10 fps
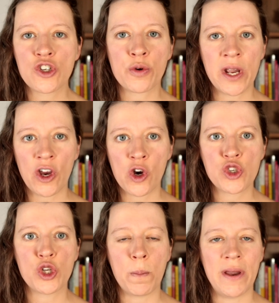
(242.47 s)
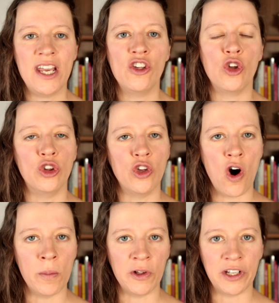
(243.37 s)
triggers the pain
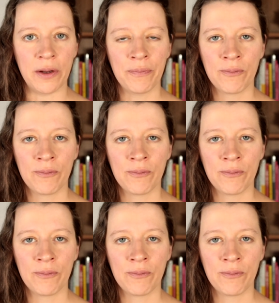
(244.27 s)
normally.